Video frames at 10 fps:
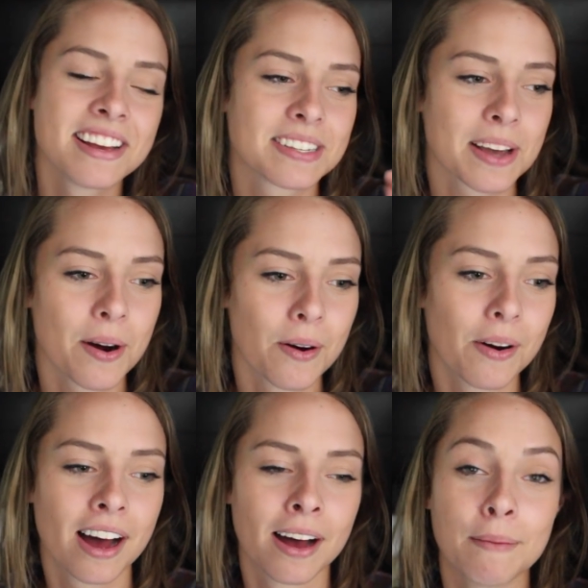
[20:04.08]

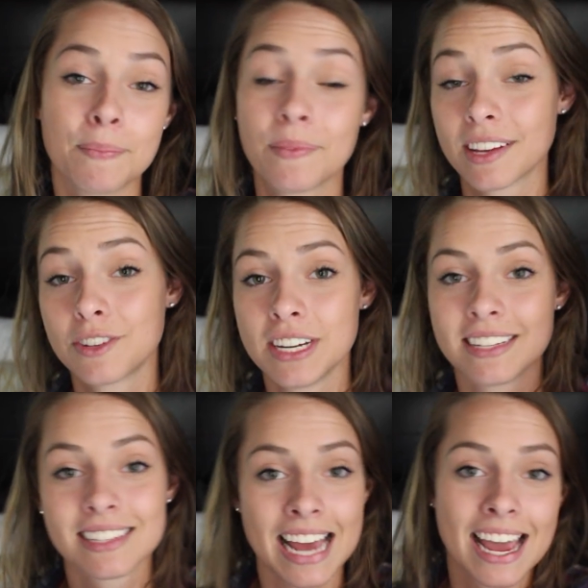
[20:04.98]
So um, she
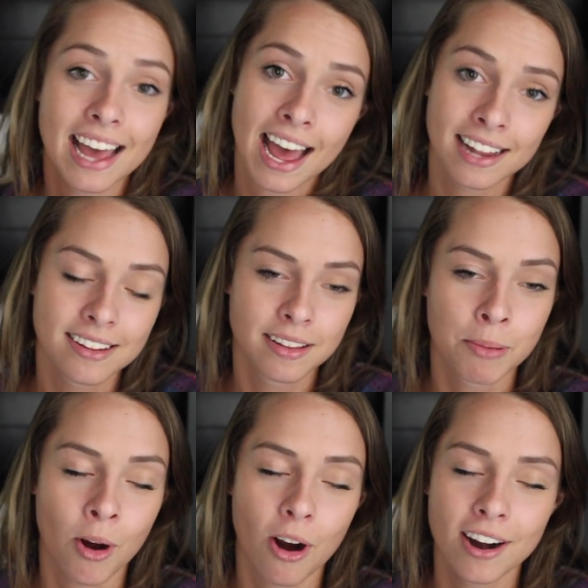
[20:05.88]
is staying at the
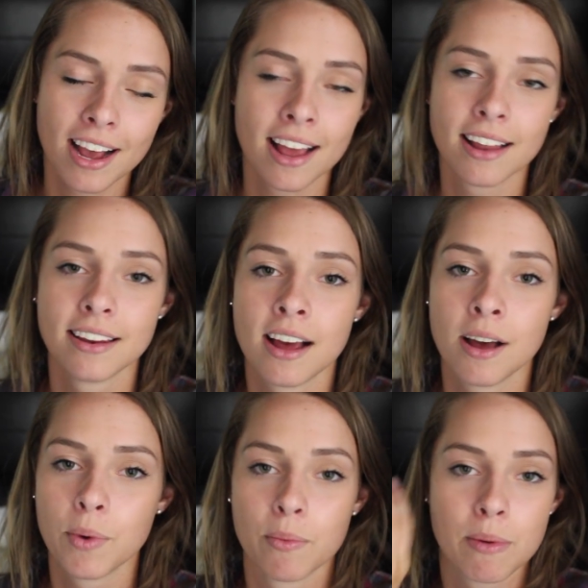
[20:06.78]
barn, and
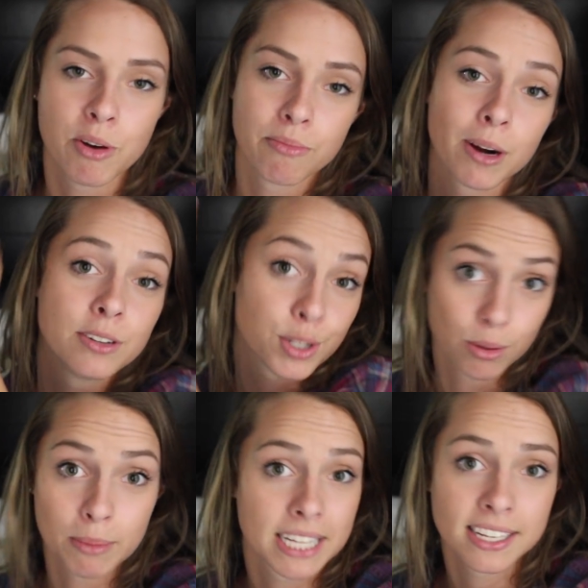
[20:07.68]
uh, when we move barns, she
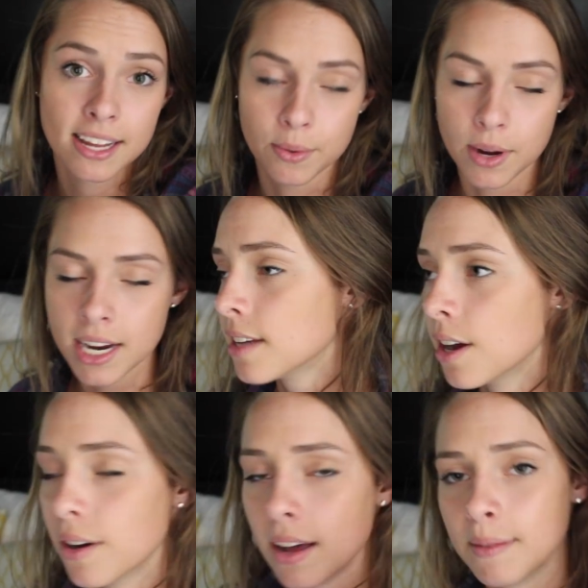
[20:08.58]
will be at the other one.
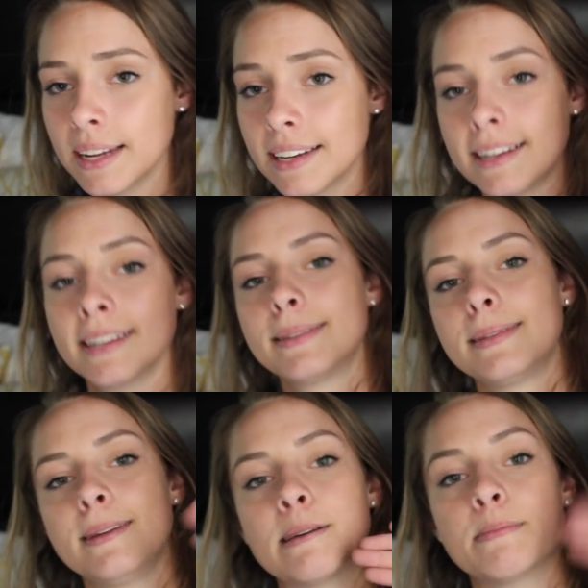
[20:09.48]
So, I mean,
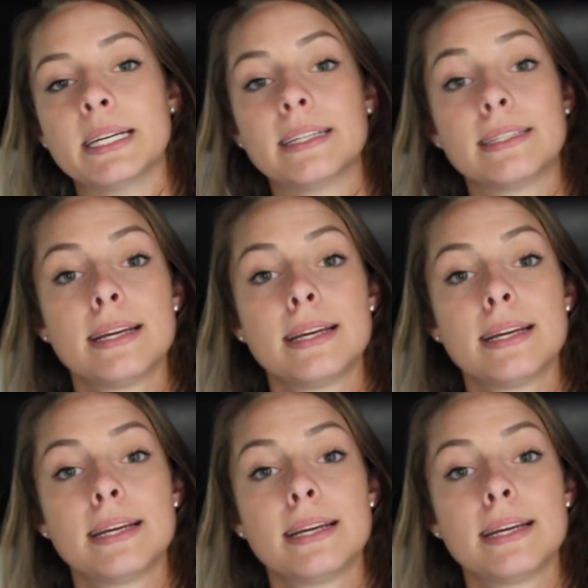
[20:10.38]
it's no big